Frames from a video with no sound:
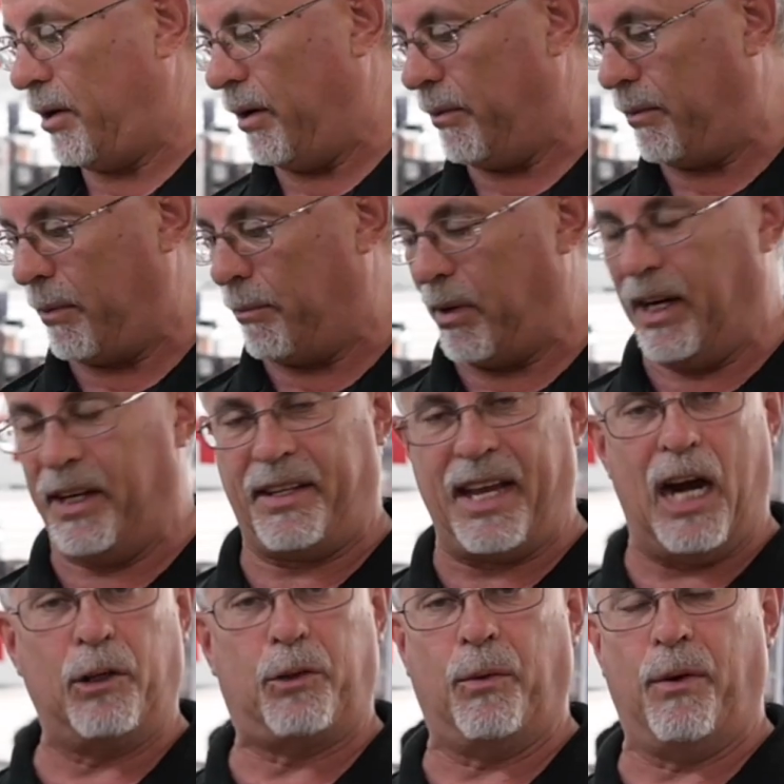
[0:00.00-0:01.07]
can bring it
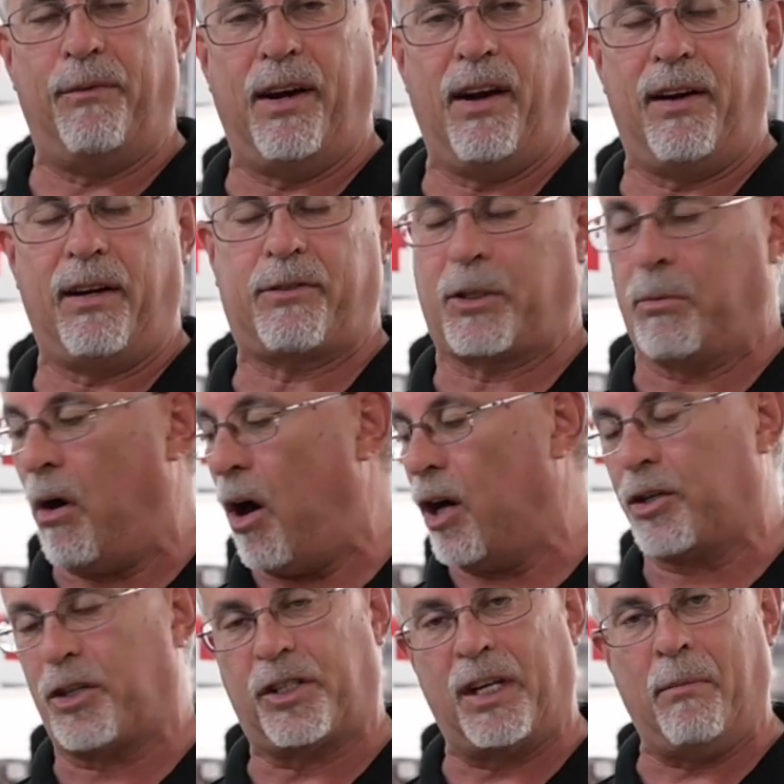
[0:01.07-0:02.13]
down to a very
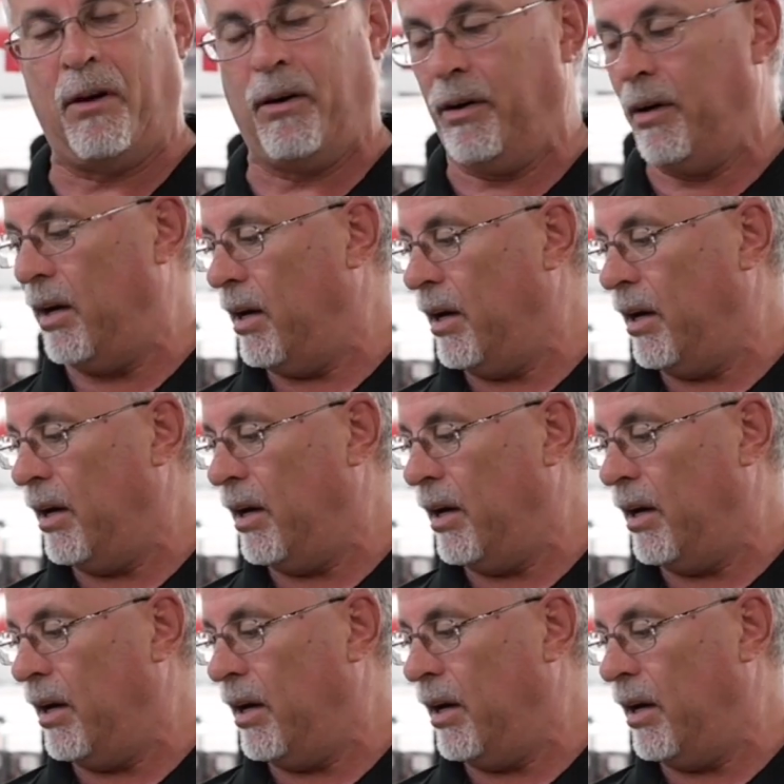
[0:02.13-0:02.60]
small simmer.